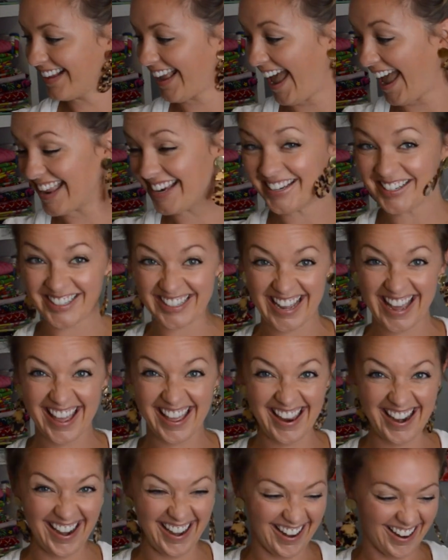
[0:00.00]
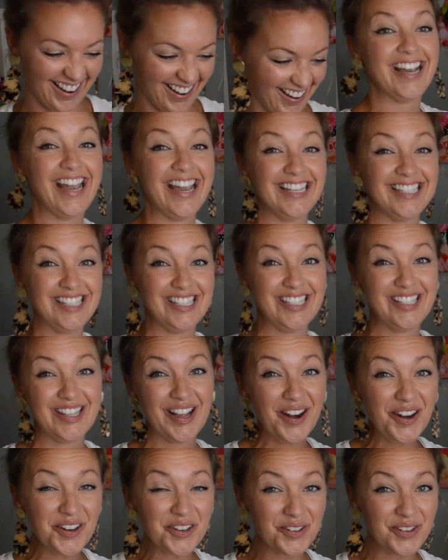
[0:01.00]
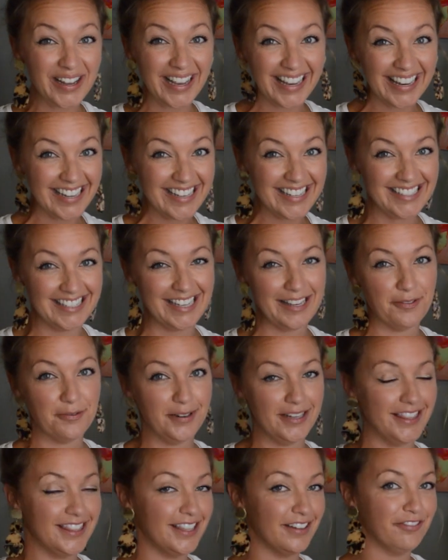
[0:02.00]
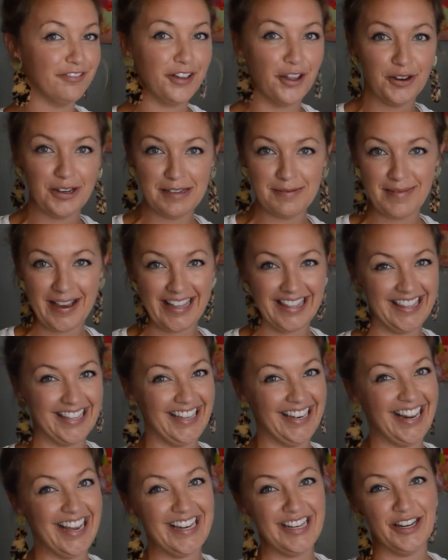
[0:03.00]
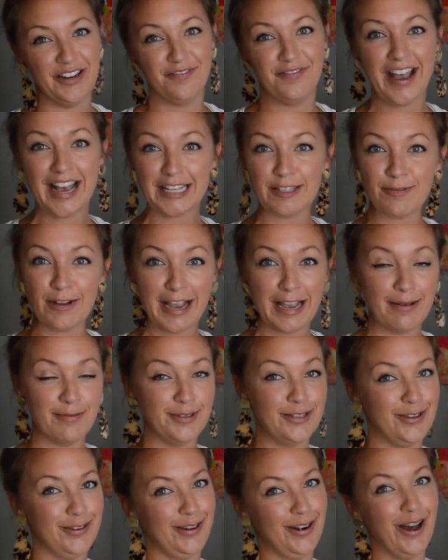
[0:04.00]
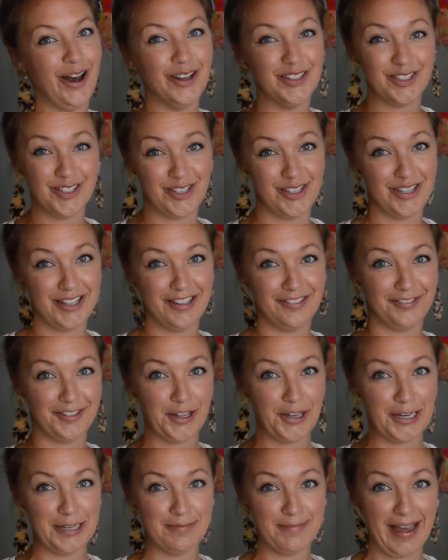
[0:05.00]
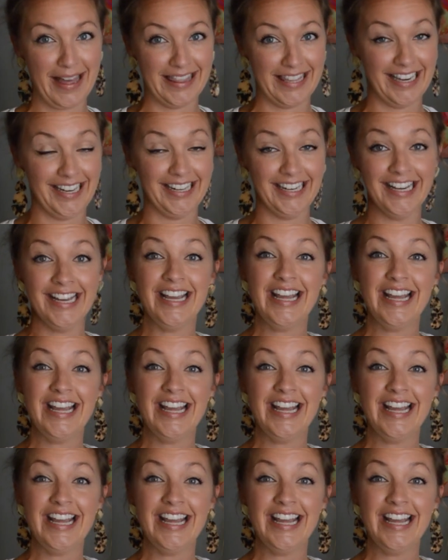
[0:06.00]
and you're done. It's so quick and easy with the floating method in your fast frames. You could also do the floating method